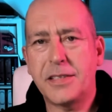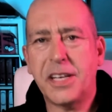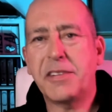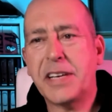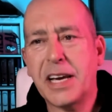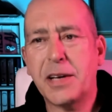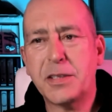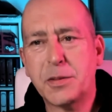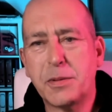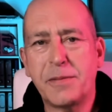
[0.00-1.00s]
Jerry
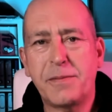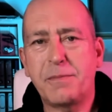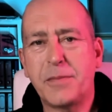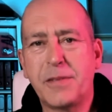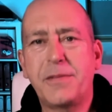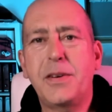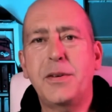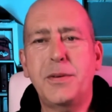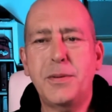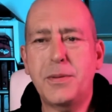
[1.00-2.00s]
cans with
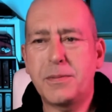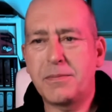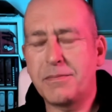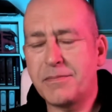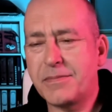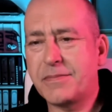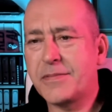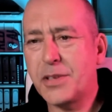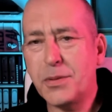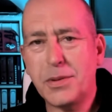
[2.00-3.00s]
fuel,
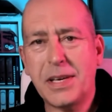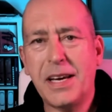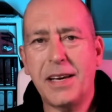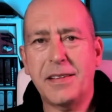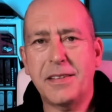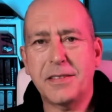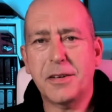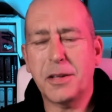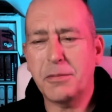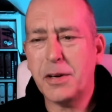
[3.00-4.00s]
toolkit that's
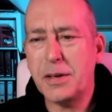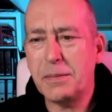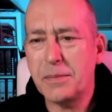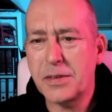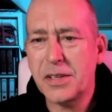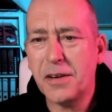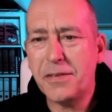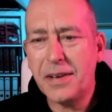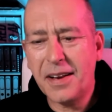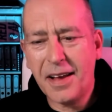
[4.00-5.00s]
got the right
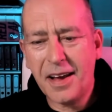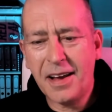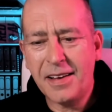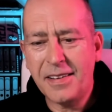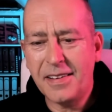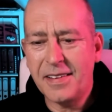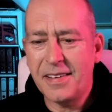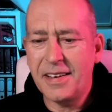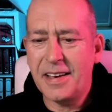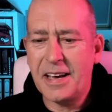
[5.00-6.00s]
stuff in there,
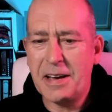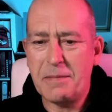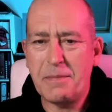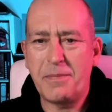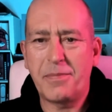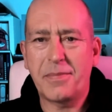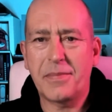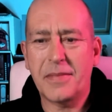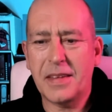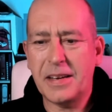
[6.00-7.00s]
a
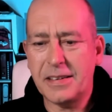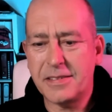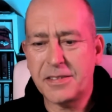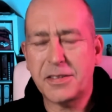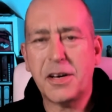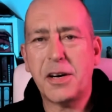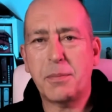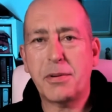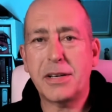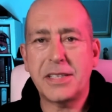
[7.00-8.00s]
tyre
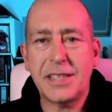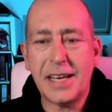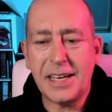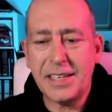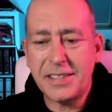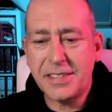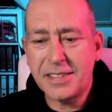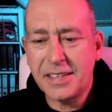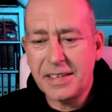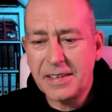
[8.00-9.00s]
pressure
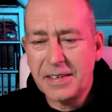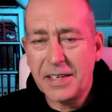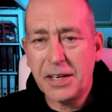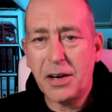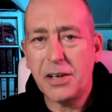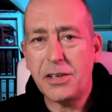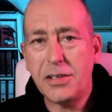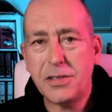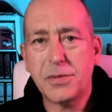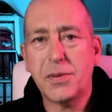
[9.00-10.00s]
gauge. A
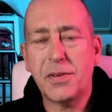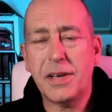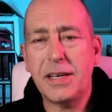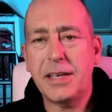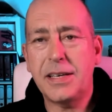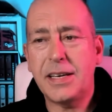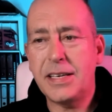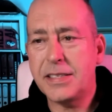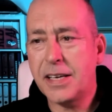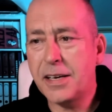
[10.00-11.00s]
useful thing
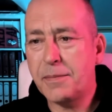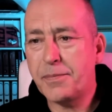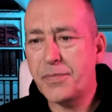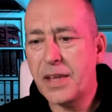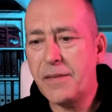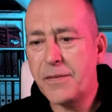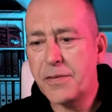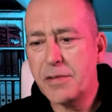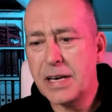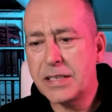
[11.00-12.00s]
is a
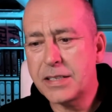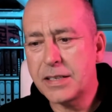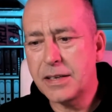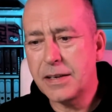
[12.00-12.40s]
infrared